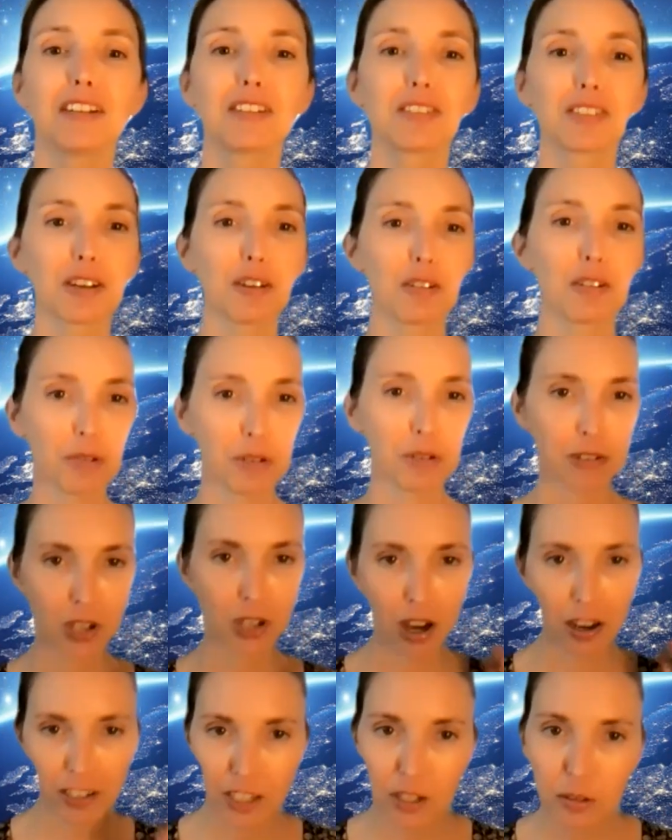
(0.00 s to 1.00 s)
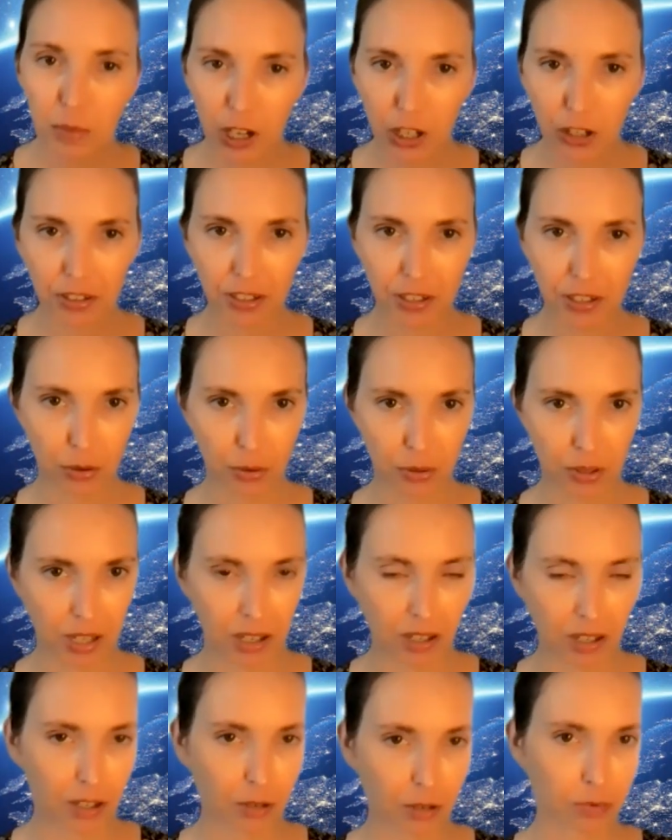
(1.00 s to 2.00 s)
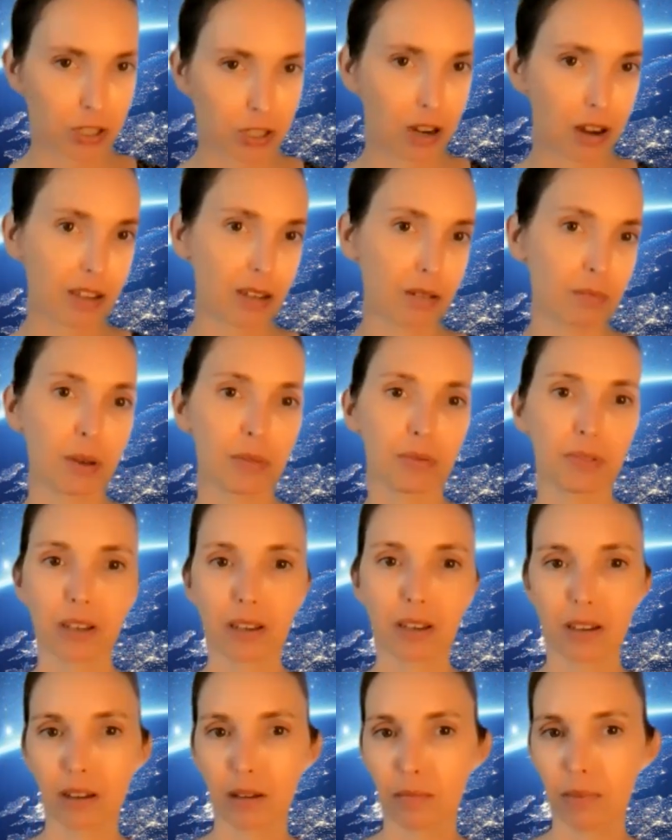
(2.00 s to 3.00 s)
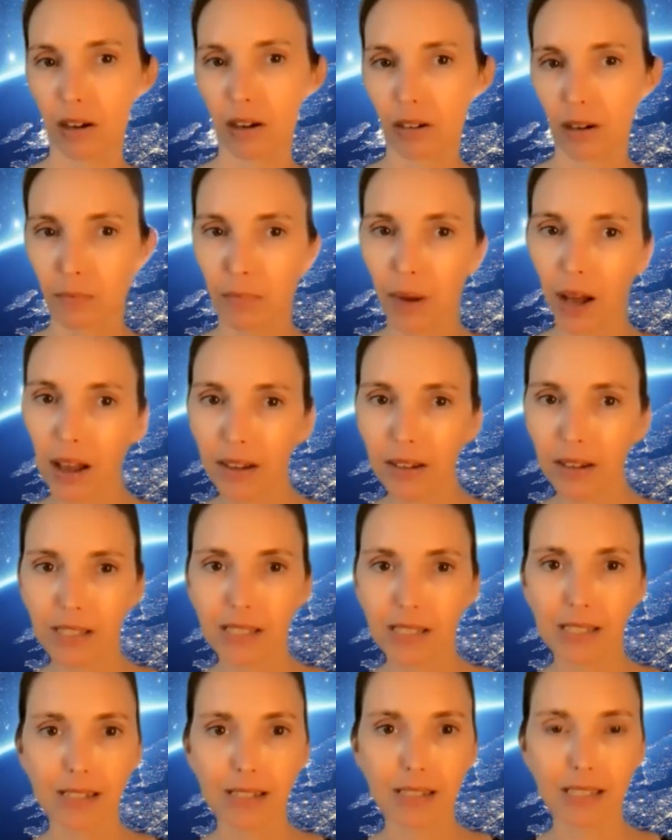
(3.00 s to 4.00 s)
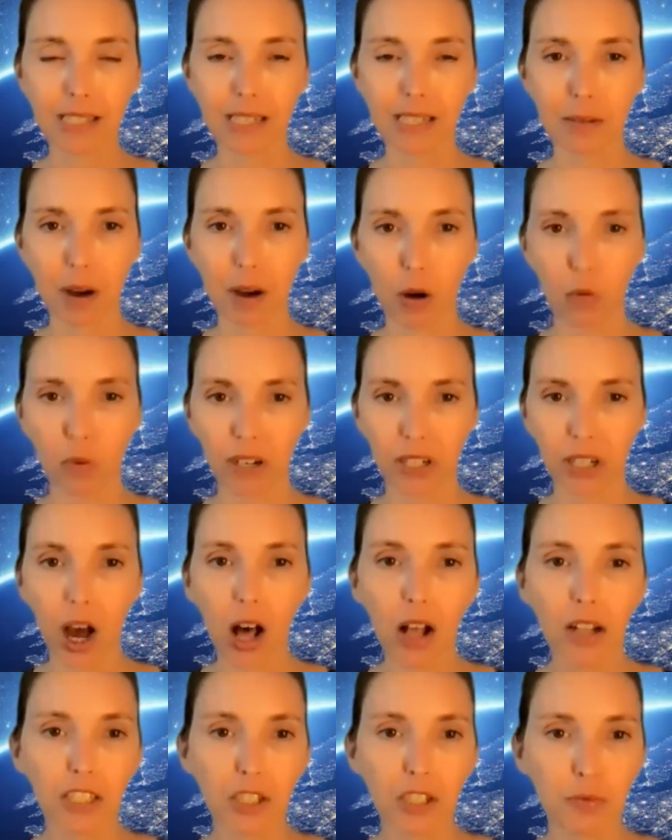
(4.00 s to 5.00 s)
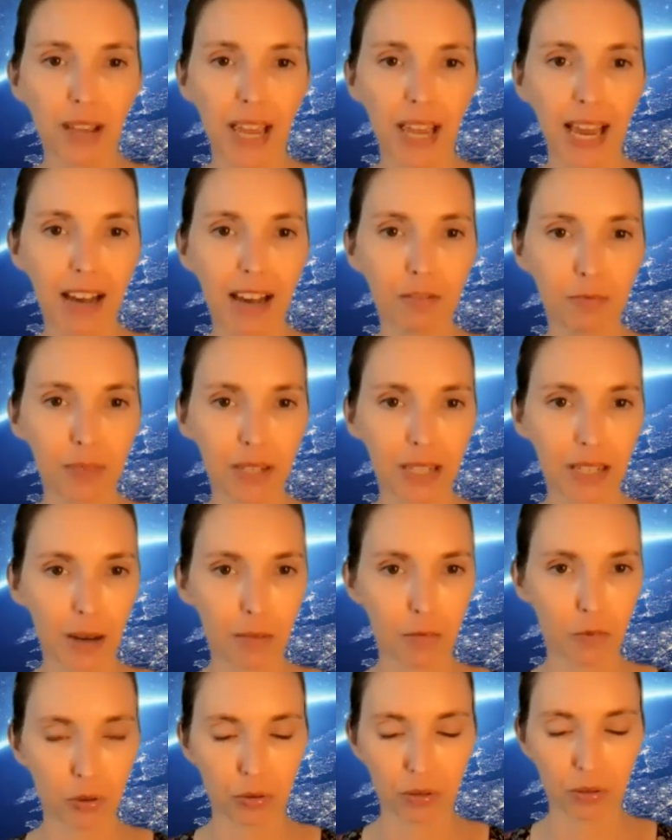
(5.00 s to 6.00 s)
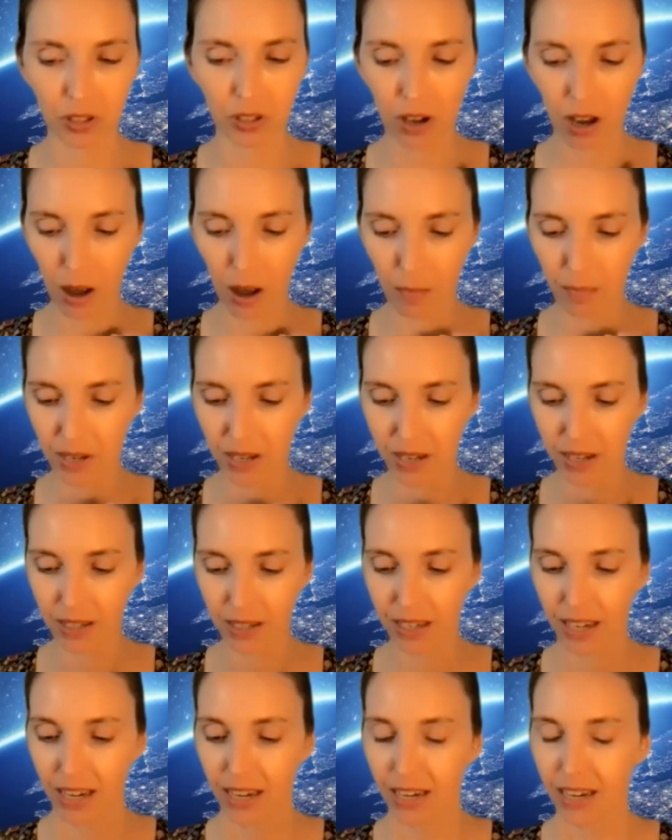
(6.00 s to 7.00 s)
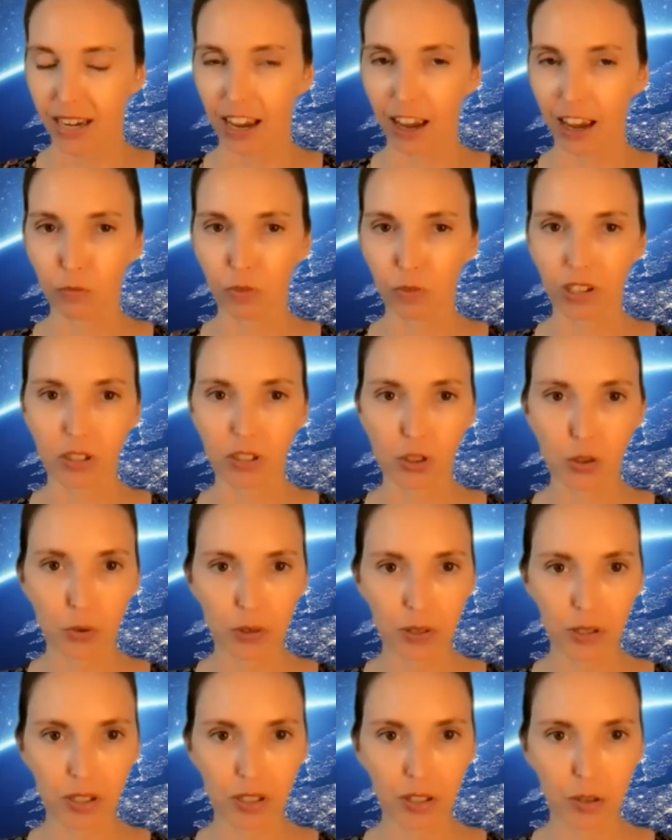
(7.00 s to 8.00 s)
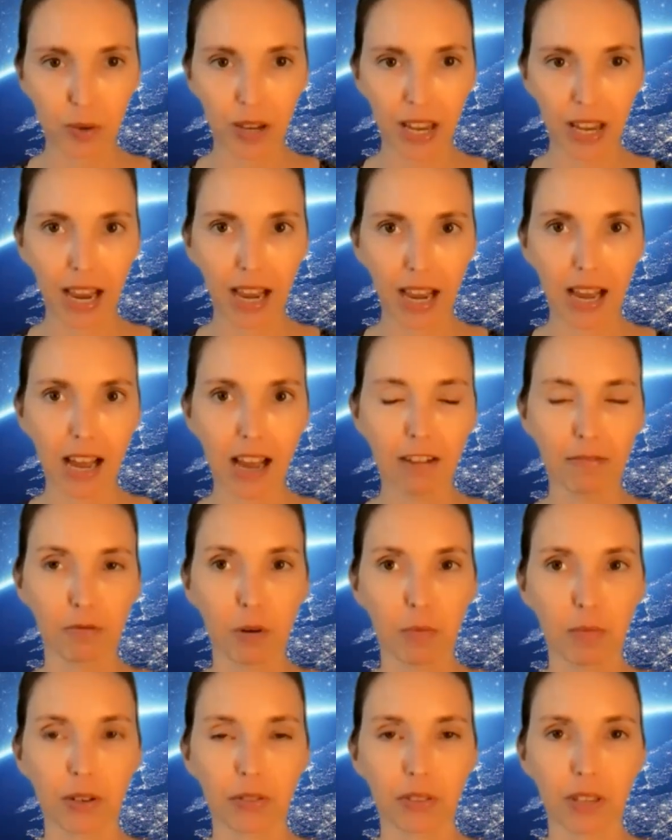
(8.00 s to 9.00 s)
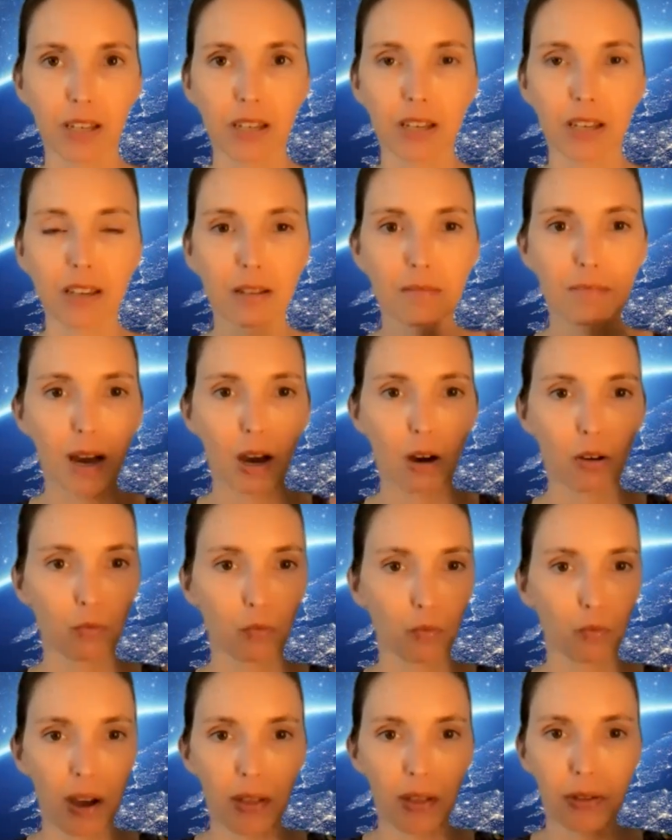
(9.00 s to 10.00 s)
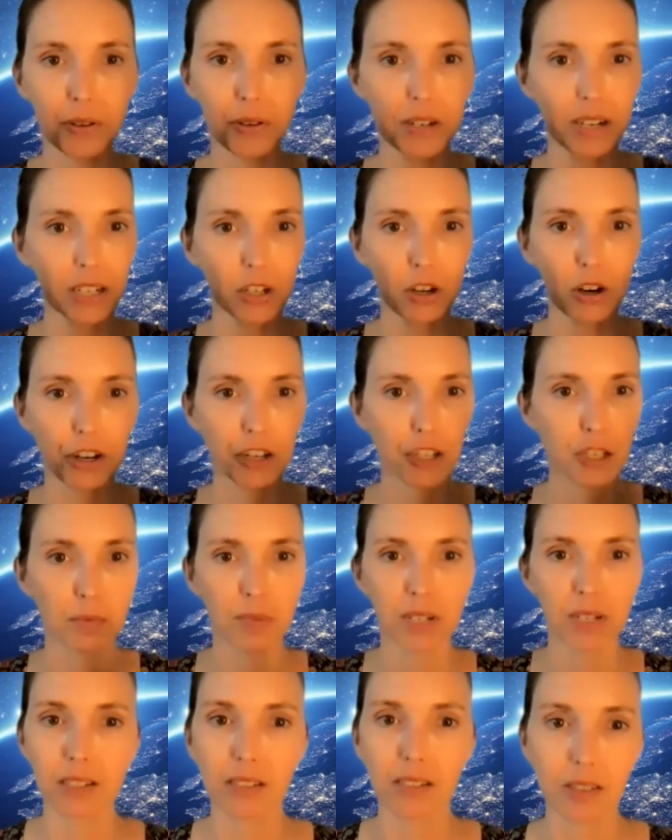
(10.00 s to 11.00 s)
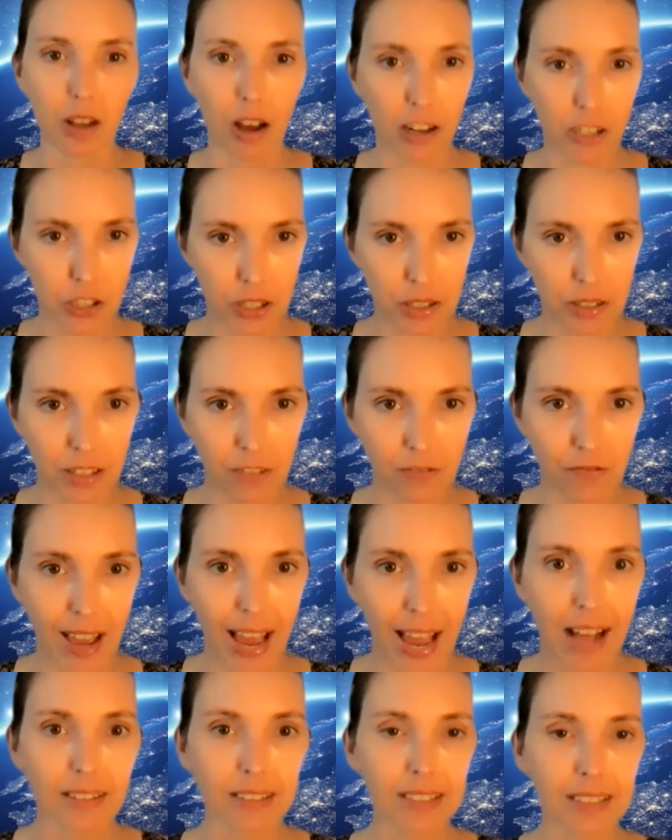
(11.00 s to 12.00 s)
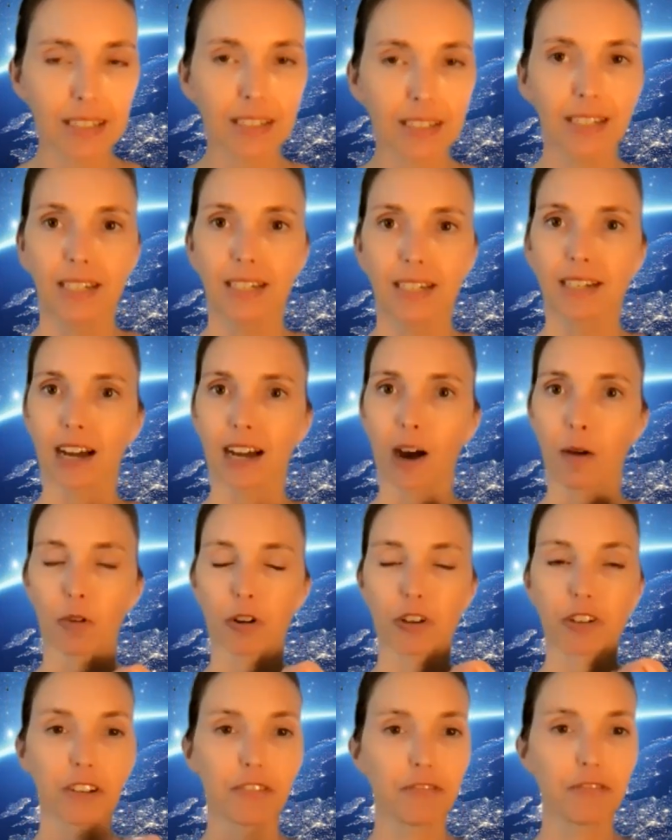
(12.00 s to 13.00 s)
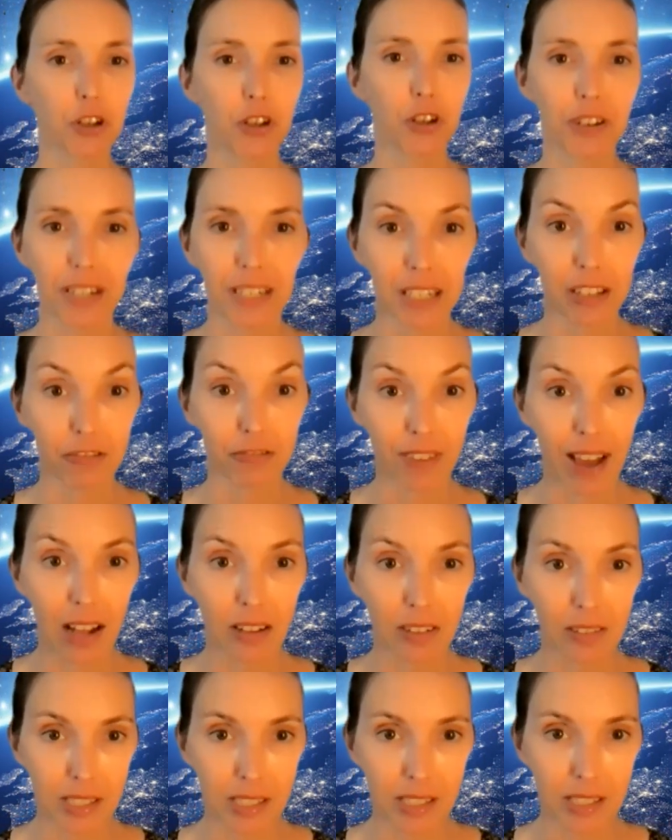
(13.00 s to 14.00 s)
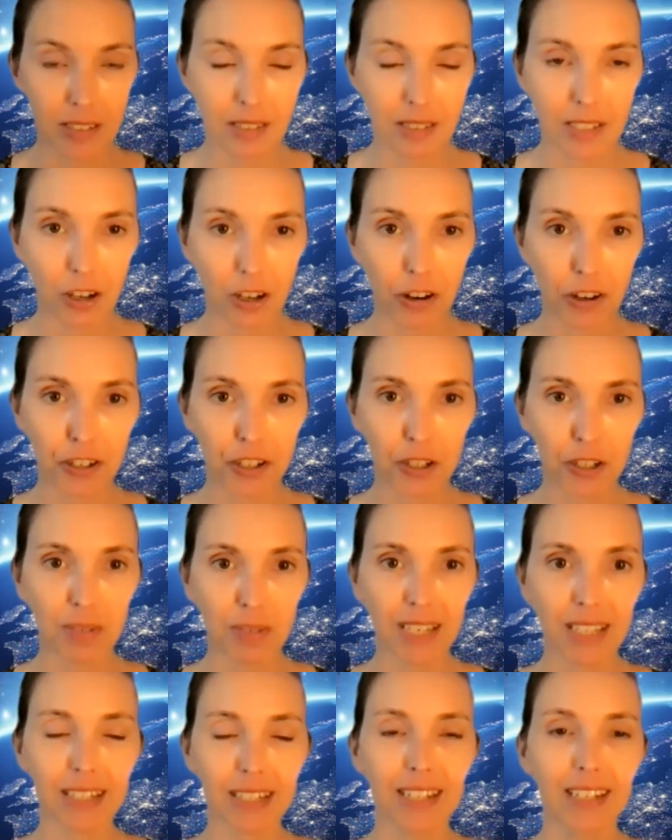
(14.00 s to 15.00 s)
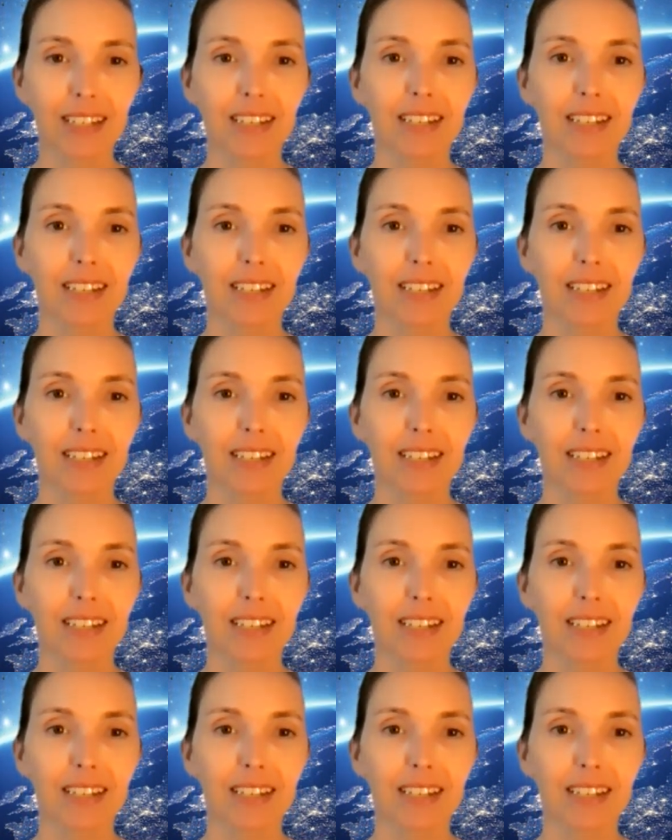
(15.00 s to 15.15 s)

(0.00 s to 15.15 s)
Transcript: So when we're talking about critical thinking, and we're talking about thinking about our biases and about what knowledge we have when we come to a topic and what sources we have, when we're thinking about whether an argument is logically valid, or if there are any fallacies in the argument,